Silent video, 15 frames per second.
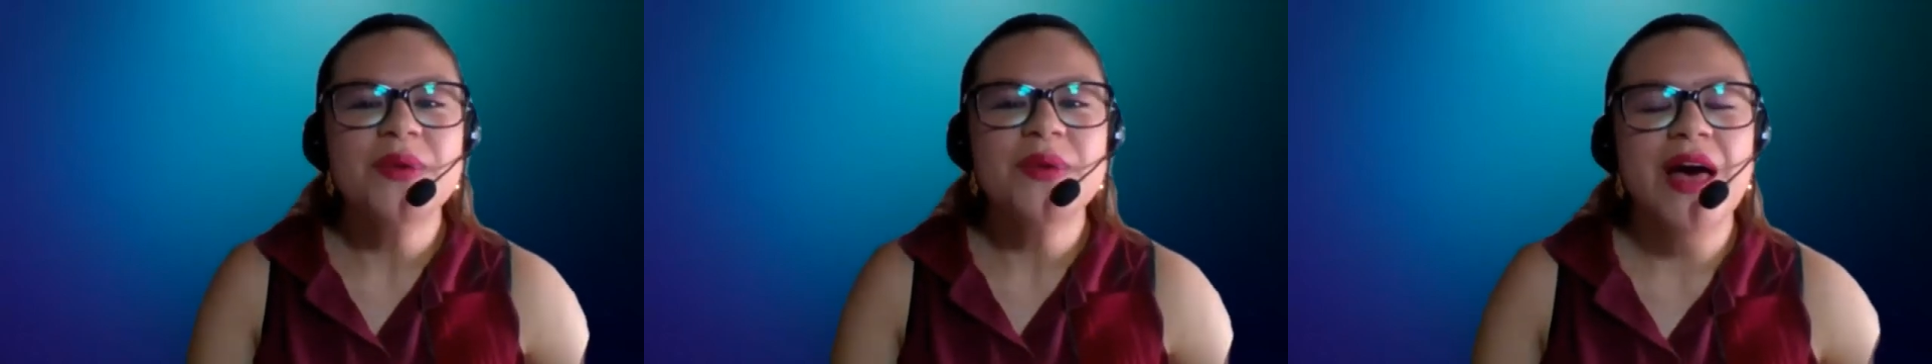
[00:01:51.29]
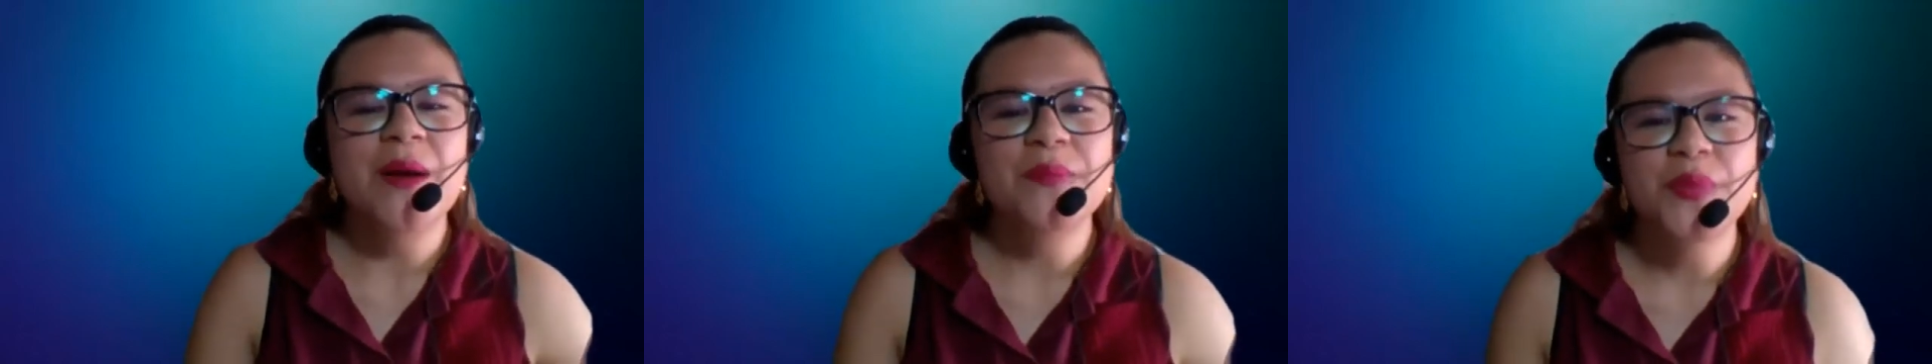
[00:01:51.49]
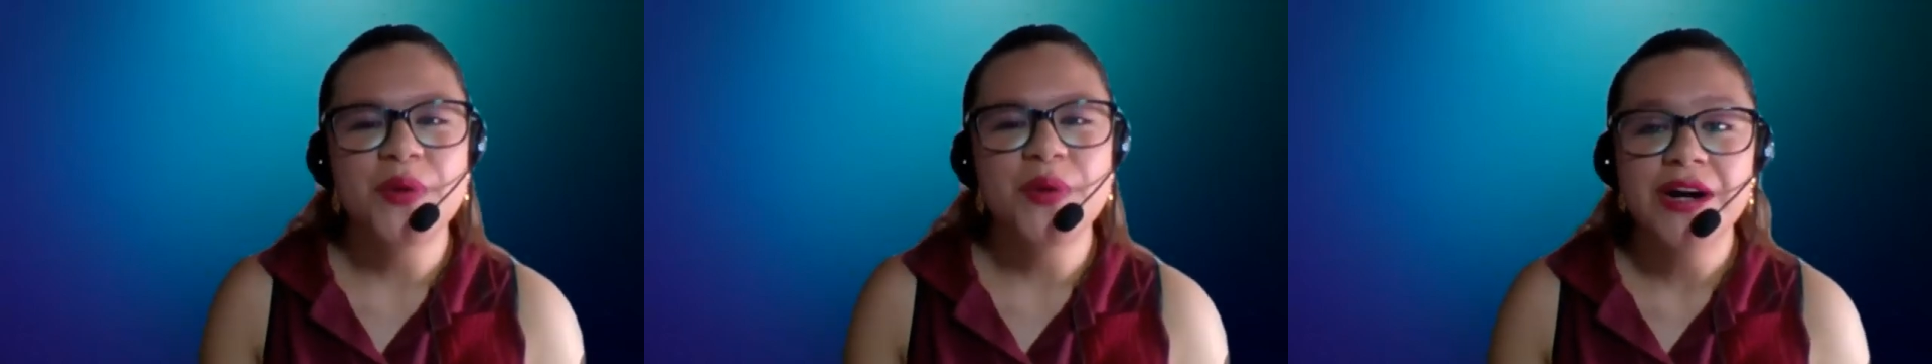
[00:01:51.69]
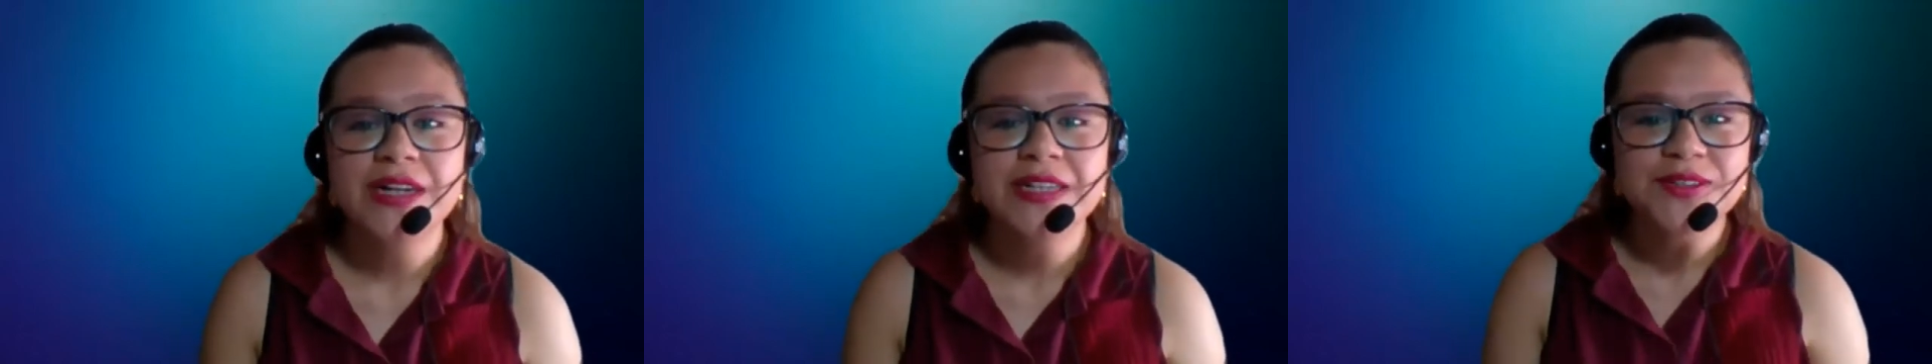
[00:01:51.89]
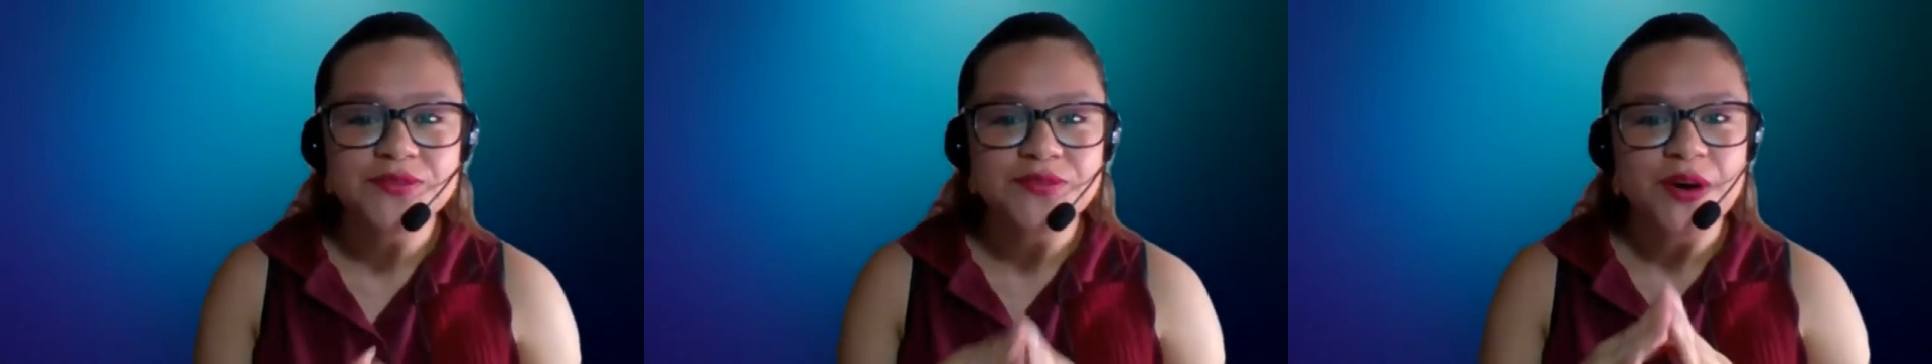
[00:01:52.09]
a part
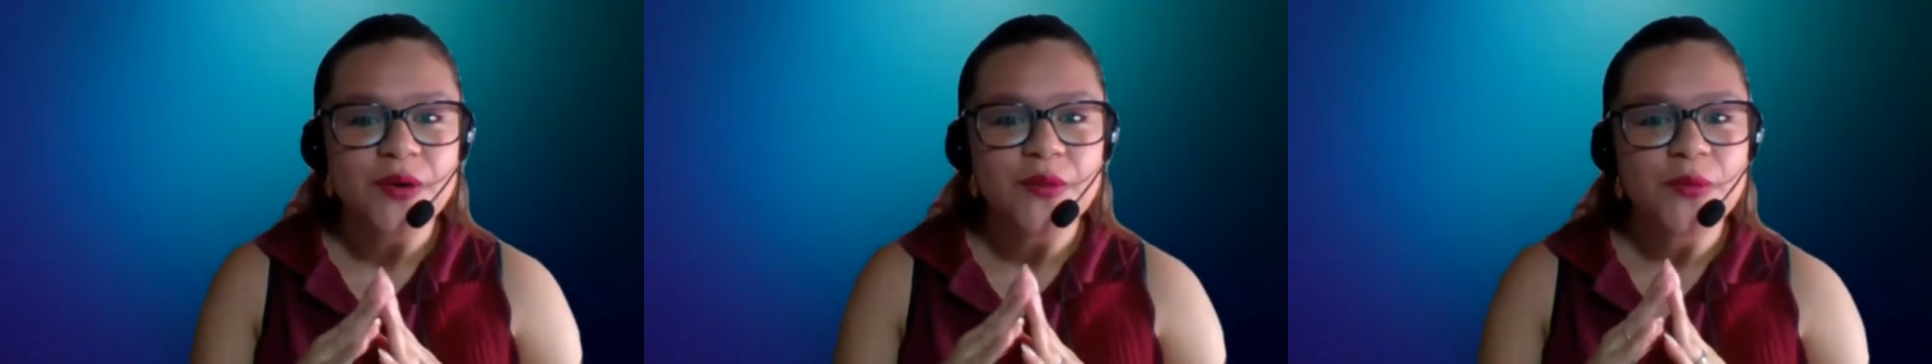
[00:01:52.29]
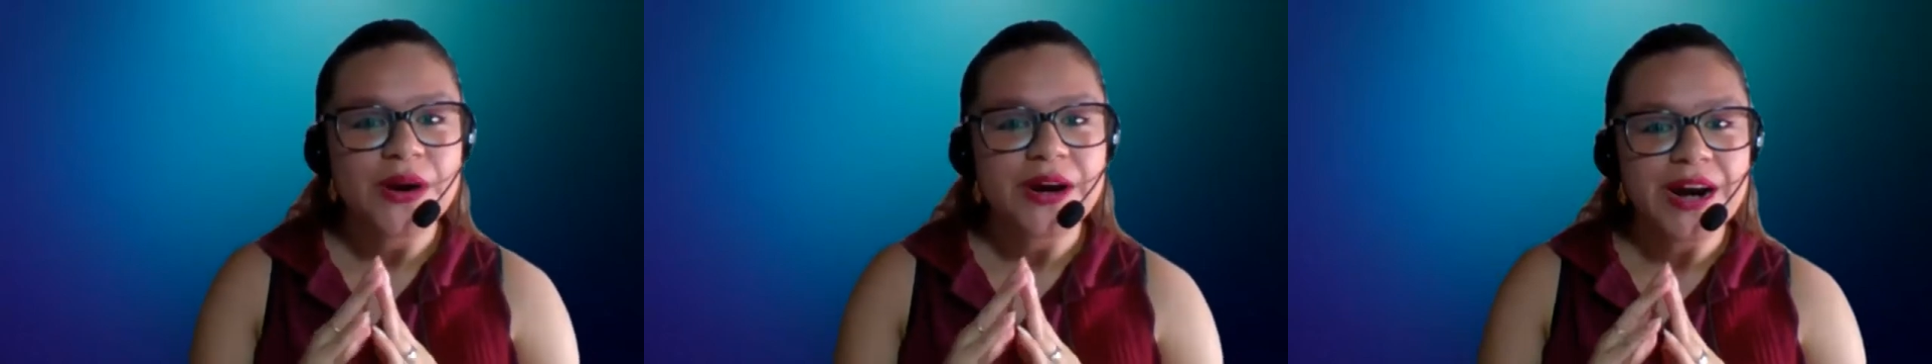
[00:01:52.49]
of our